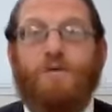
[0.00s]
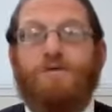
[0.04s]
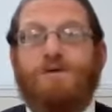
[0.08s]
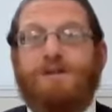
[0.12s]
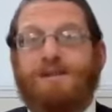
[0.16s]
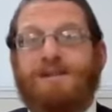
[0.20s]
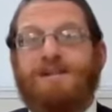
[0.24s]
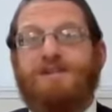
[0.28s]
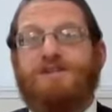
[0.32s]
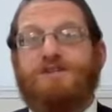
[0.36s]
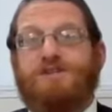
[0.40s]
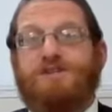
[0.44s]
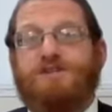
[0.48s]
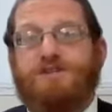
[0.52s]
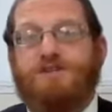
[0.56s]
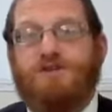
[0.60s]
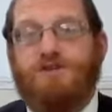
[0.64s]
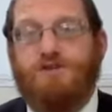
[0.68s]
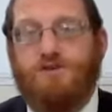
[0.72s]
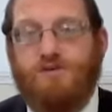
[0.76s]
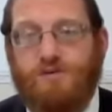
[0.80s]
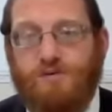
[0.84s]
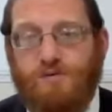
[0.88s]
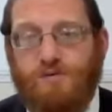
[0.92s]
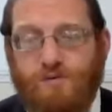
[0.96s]
a religious
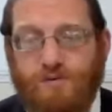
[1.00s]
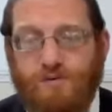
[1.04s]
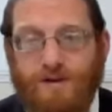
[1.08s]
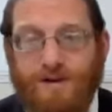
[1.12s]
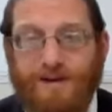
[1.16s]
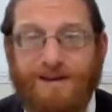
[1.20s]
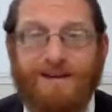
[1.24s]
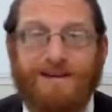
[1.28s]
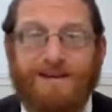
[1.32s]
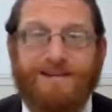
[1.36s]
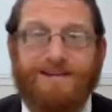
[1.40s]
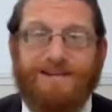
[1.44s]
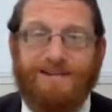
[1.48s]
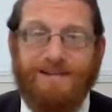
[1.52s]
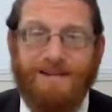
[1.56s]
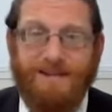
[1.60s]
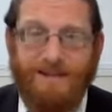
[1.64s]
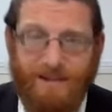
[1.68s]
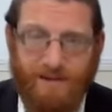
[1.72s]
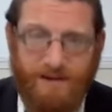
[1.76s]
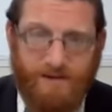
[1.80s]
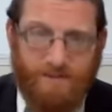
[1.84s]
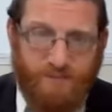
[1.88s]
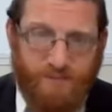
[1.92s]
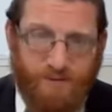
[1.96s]
Jew
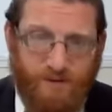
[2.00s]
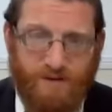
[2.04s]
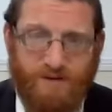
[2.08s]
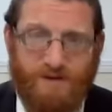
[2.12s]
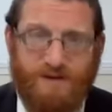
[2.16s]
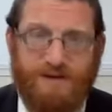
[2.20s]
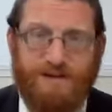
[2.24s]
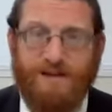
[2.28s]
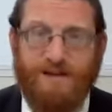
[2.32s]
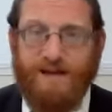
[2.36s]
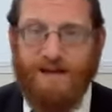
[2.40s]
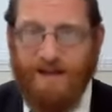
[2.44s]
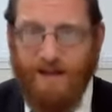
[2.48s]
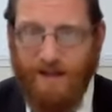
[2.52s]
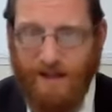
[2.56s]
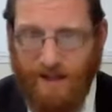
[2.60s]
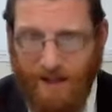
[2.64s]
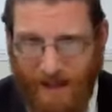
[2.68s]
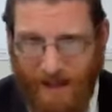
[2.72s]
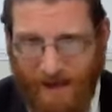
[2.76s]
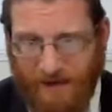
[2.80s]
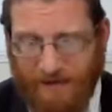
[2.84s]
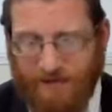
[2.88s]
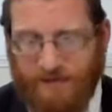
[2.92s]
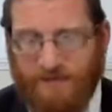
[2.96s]
deliberately
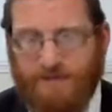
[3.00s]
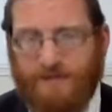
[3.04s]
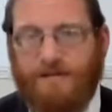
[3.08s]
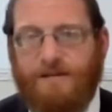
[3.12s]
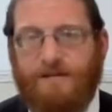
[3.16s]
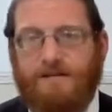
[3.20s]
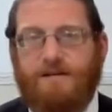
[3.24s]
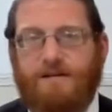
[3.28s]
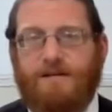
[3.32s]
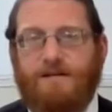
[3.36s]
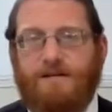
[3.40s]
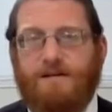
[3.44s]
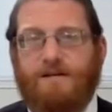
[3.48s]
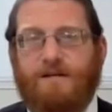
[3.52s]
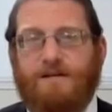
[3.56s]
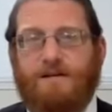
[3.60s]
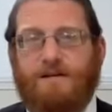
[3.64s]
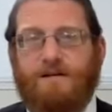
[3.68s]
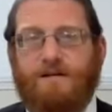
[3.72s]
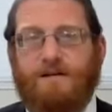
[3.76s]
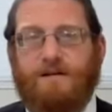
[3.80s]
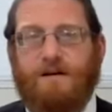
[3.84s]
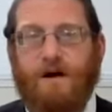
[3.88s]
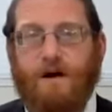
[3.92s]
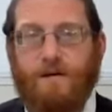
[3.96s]
neglect
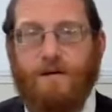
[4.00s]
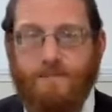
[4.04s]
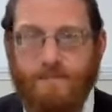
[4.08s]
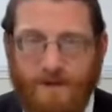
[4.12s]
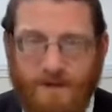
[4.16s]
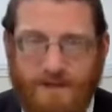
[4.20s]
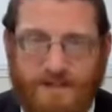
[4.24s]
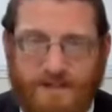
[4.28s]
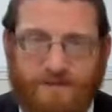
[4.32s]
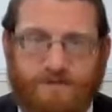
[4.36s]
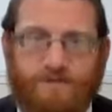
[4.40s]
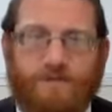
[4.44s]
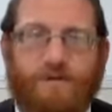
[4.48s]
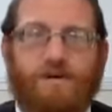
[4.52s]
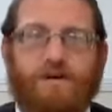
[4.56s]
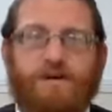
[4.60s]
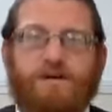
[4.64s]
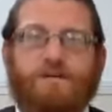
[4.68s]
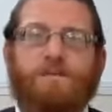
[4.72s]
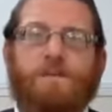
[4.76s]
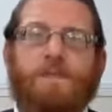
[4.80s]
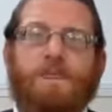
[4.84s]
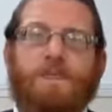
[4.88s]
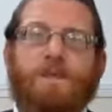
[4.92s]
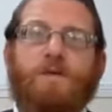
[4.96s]
a
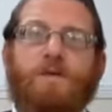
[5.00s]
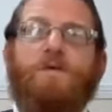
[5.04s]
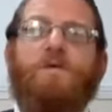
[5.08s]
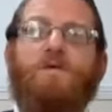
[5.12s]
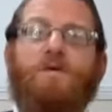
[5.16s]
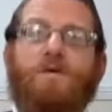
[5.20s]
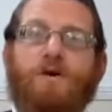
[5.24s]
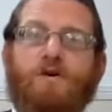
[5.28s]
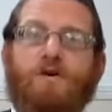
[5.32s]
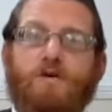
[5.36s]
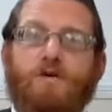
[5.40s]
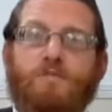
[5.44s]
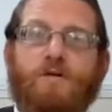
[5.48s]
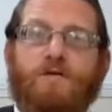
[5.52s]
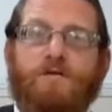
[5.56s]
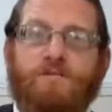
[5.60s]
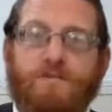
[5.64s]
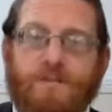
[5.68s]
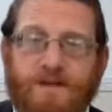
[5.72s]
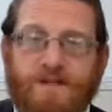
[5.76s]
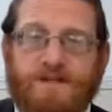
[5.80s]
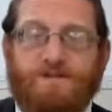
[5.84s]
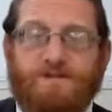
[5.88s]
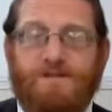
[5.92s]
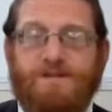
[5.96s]
mitzvah or a group of
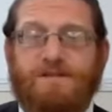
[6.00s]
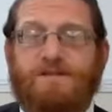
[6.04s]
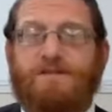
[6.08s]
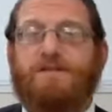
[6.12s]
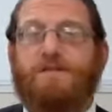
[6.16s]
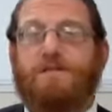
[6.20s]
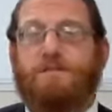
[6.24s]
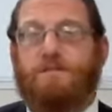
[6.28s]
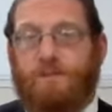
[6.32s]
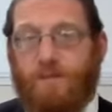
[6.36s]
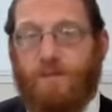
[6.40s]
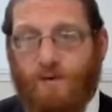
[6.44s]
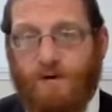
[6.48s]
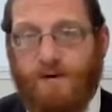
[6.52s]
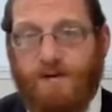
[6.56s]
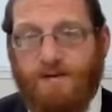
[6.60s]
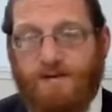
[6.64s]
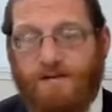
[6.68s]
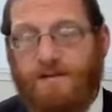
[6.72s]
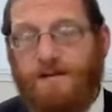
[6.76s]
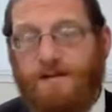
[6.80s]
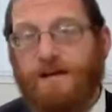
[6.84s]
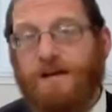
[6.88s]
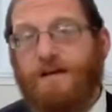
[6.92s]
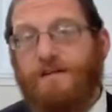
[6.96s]
mitzvahs to the
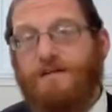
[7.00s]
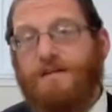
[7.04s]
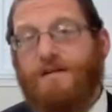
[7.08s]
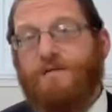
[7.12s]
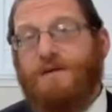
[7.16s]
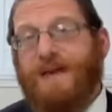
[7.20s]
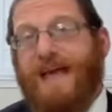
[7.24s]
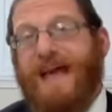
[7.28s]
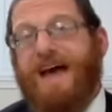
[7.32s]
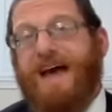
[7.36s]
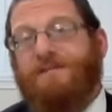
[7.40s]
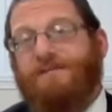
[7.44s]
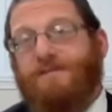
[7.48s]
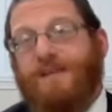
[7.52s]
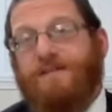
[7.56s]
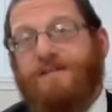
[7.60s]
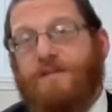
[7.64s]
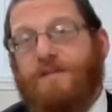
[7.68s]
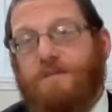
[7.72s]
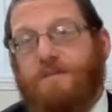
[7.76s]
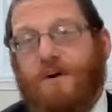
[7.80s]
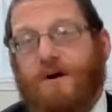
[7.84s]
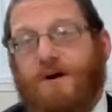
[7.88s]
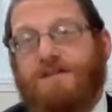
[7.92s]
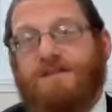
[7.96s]
point that we have to have
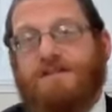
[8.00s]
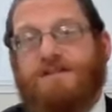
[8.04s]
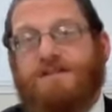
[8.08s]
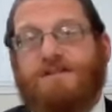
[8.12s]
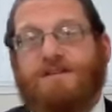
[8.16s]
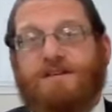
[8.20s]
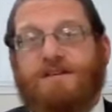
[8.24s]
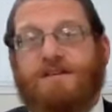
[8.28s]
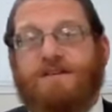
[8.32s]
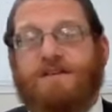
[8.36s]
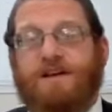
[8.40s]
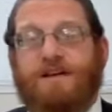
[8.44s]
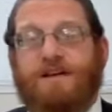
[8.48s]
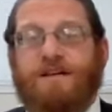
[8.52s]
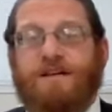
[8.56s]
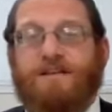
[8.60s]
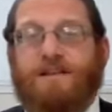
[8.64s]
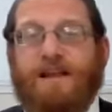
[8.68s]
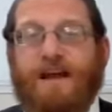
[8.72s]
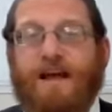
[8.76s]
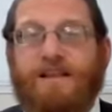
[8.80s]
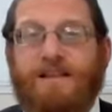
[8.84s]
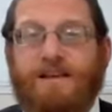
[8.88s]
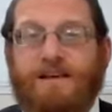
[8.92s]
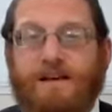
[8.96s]
a pasuk
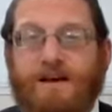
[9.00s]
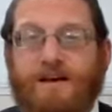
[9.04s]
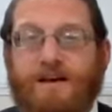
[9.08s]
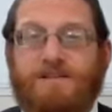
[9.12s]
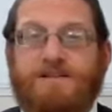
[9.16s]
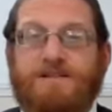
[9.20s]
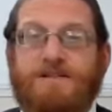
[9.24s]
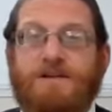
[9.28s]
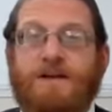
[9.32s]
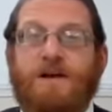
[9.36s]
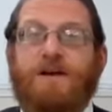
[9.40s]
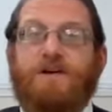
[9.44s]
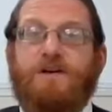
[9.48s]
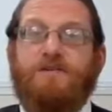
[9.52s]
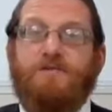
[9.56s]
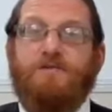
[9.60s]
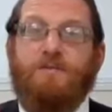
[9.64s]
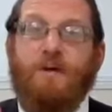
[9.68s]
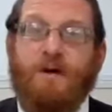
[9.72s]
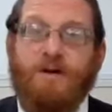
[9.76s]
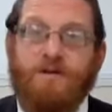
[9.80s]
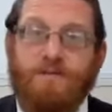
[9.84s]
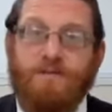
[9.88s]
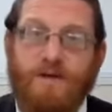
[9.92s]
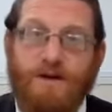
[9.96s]
telling us you
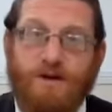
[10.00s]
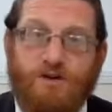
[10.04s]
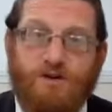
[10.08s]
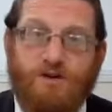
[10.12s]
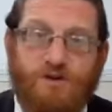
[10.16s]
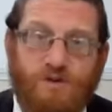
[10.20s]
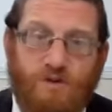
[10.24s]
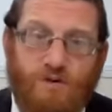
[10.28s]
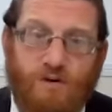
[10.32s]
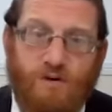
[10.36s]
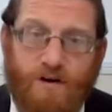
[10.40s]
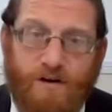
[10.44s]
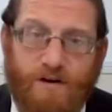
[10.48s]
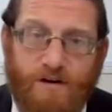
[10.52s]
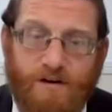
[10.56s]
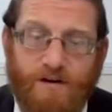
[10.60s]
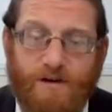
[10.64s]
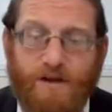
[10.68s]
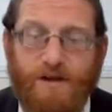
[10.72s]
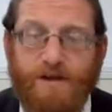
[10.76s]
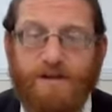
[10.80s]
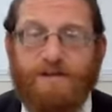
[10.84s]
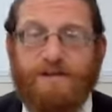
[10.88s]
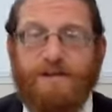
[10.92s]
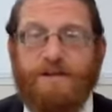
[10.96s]
better make
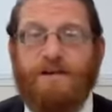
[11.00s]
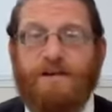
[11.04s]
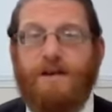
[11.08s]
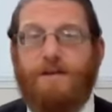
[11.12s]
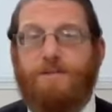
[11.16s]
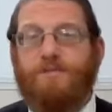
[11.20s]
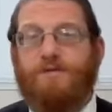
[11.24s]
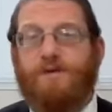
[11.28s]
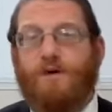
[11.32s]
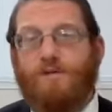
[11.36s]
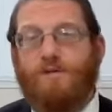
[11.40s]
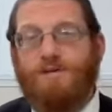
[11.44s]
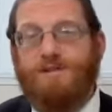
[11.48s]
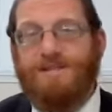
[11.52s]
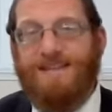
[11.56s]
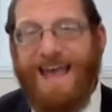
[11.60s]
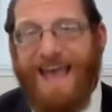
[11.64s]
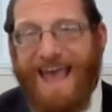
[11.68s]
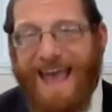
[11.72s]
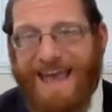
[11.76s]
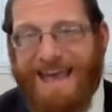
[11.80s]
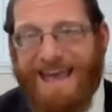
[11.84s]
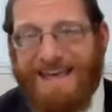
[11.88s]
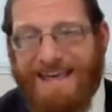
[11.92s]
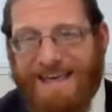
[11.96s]
sure to keep those
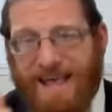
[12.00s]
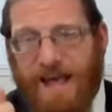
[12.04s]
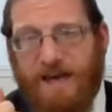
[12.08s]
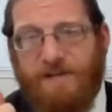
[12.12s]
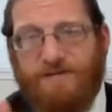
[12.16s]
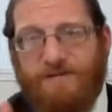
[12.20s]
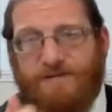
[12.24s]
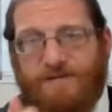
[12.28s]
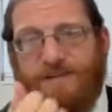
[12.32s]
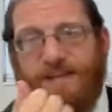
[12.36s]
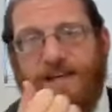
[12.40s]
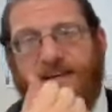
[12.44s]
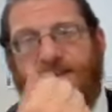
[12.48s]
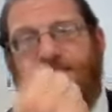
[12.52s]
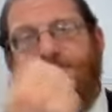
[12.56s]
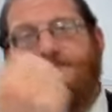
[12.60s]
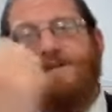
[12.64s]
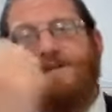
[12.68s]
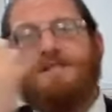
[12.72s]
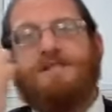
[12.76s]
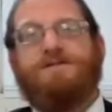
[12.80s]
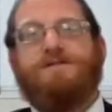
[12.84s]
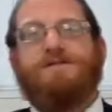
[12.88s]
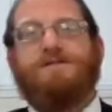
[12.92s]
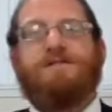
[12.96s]
Eikev dika
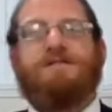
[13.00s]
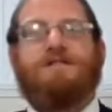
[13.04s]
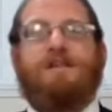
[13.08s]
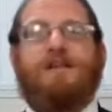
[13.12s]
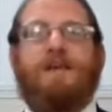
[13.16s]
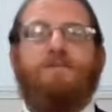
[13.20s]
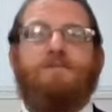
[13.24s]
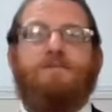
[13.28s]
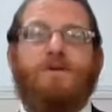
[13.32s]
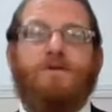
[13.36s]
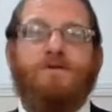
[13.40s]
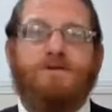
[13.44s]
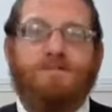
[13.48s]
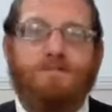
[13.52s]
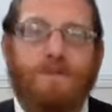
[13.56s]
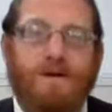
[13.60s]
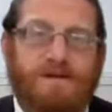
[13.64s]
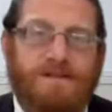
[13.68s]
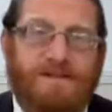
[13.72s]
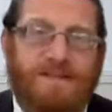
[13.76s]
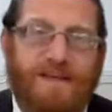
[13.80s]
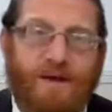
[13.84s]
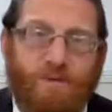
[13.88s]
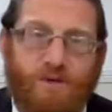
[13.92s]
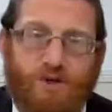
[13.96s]
mitzvahs, to keep those
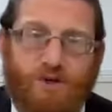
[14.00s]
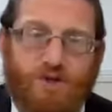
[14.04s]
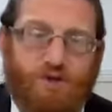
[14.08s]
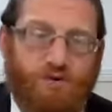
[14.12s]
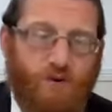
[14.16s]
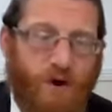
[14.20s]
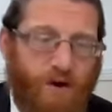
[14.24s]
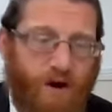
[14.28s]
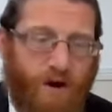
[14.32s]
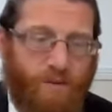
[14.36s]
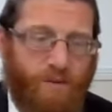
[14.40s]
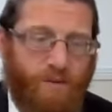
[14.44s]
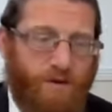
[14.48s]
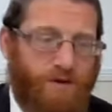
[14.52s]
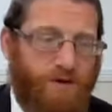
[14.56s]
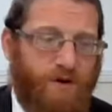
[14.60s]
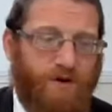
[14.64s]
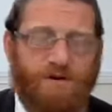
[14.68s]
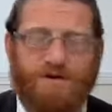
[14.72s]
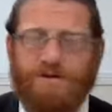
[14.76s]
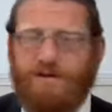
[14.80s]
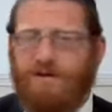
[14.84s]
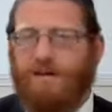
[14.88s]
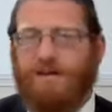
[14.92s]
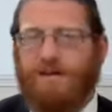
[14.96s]
mitzvahs that we tread on with
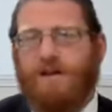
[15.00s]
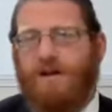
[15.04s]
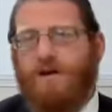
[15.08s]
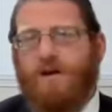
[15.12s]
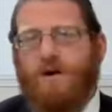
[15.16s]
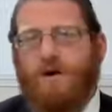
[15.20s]
our heel?